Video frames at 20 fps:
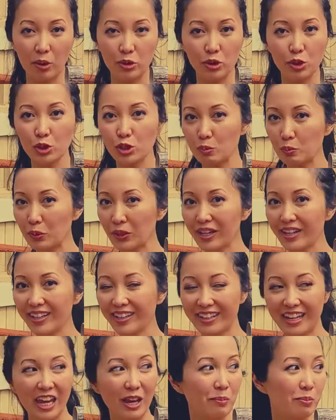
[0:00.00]
So spring
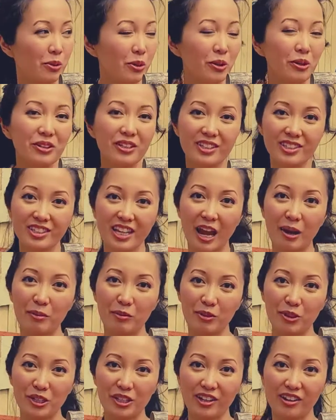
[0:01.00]
in April, this time
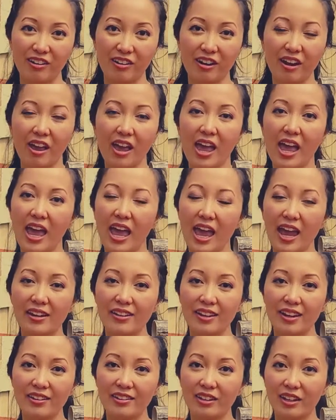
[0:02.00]
of the year, and
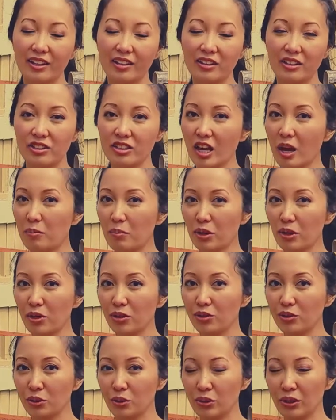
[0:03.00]
then in the summer
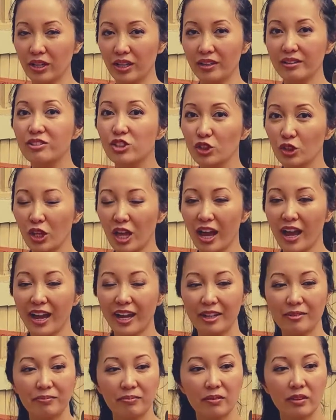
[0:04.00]
during July.
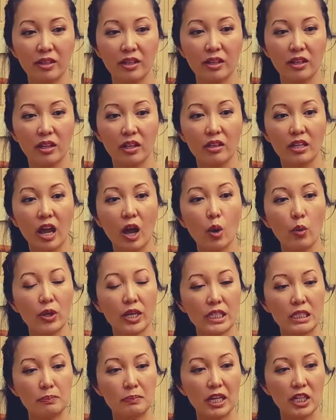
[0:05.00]
Now,
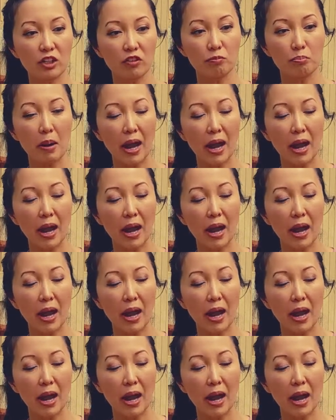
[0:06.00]
it's made of